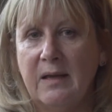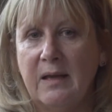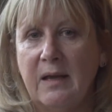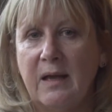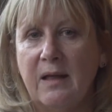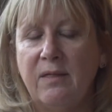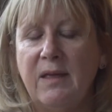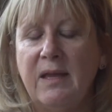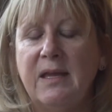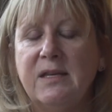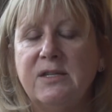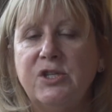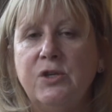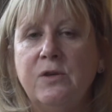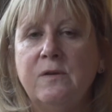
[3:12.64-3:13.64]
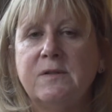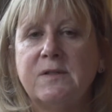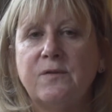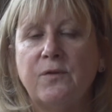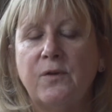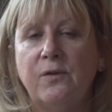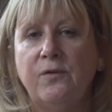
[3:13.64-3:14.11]
I think it's
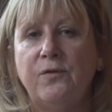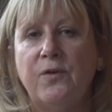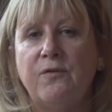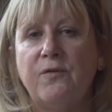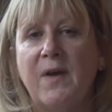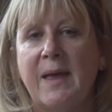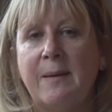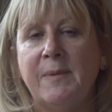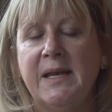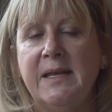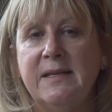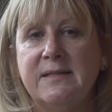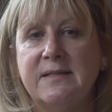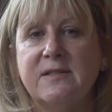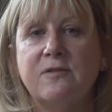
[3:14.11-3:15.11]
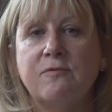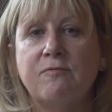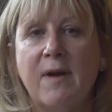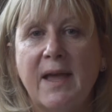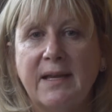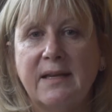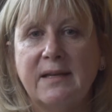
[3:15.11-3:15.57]
useful for families to
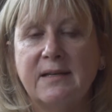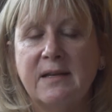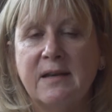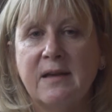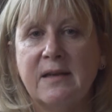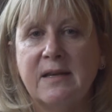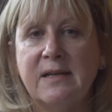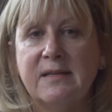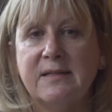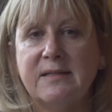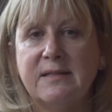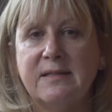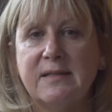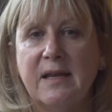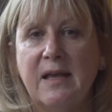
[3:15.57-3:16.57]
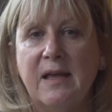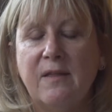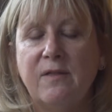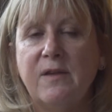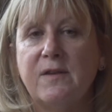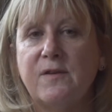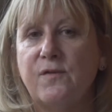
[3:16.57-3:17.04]
recognize
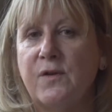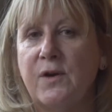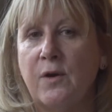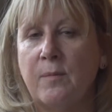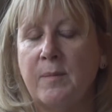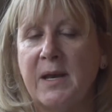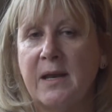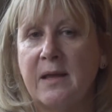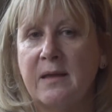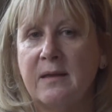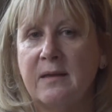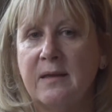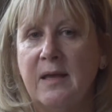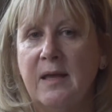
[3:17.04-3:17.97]
this phenomena